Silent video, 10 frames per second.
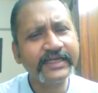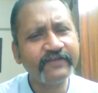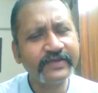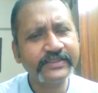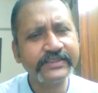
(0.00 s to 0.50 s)
kind
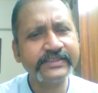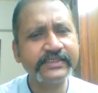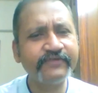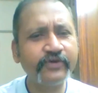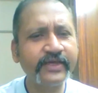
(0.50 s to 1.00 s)
of
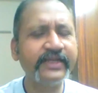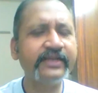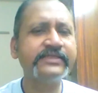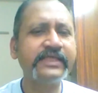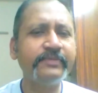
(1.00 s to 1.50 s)
assistance, if you
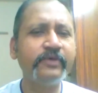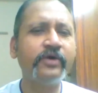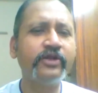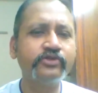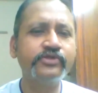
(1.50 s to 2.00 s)
can tell me
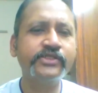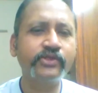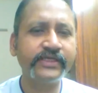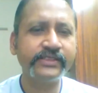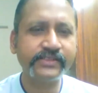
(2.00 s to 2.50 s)
one or two
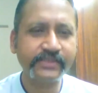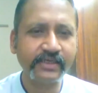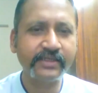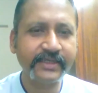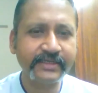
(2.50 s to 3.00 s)
stories
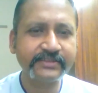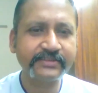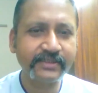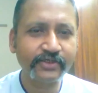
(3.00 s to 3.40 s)
that